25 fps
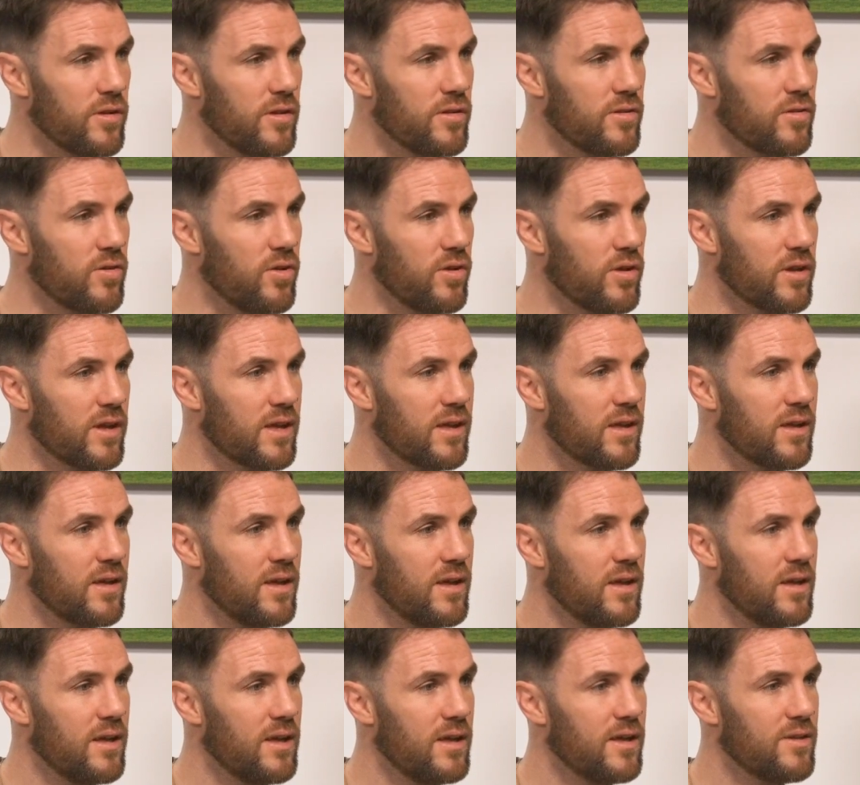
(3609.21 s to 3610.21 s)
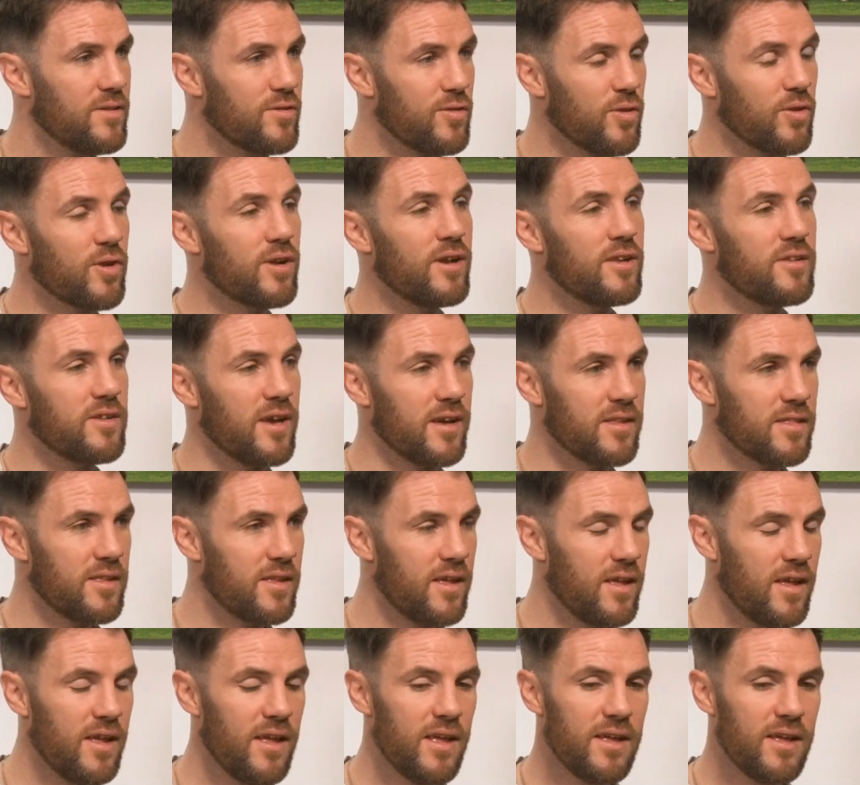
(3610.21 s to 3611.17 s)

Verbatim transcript: It's called Circle of Death. Circle of Death.